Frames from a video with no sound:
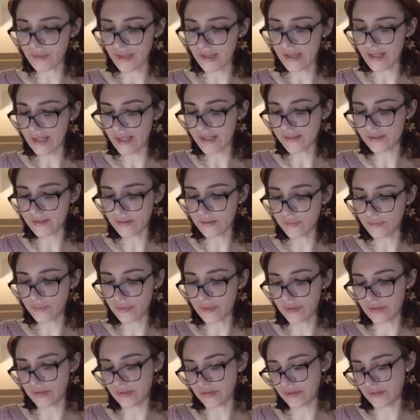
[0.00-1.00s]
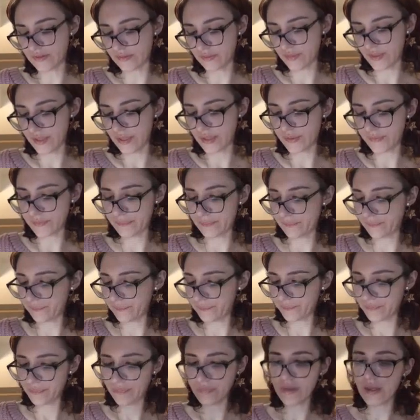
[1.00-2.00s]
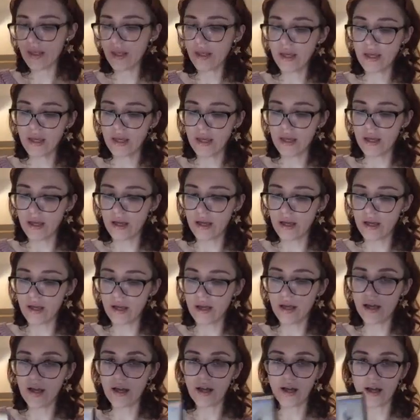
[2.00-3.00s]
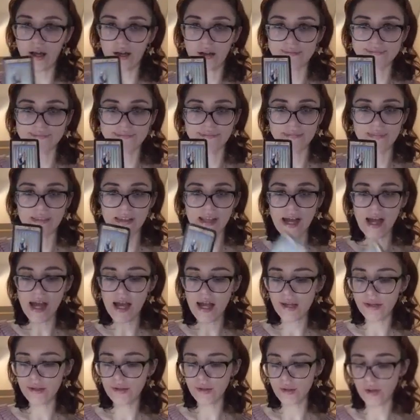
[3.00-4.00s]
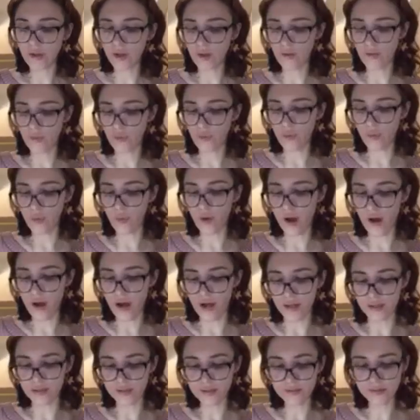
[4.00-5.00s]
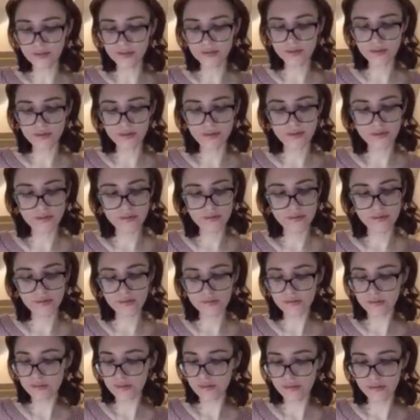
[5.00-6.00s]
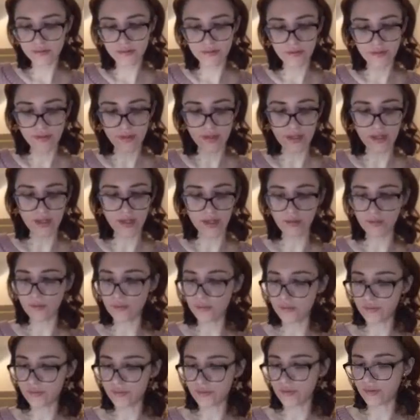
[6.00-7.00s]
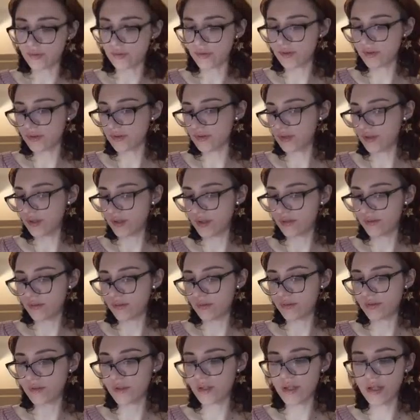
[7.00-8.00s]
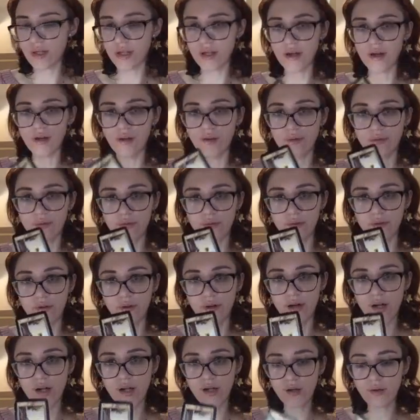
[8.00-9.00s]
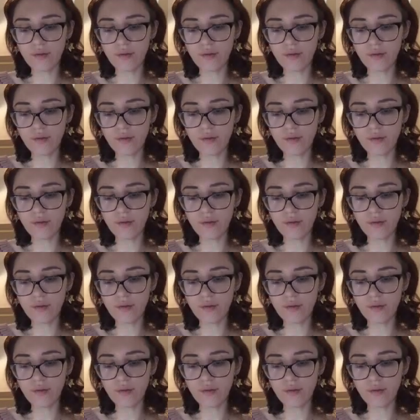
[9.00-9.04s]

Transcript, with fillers: Let it be this way. Nine of Wands. Nine of Swords. Four